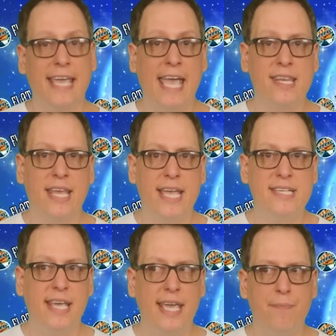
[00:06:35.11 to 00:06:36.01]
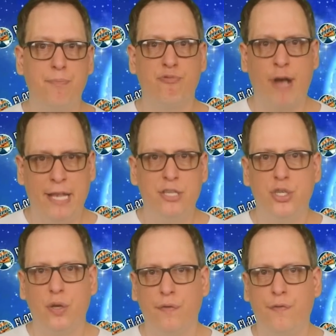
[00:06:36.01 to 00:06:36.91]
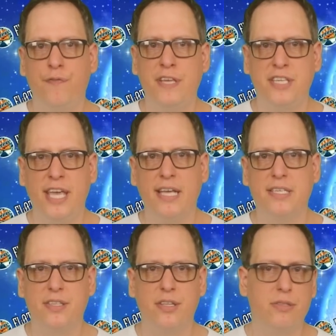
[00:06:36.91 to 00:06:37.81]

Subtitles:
Again, that is a branch of physics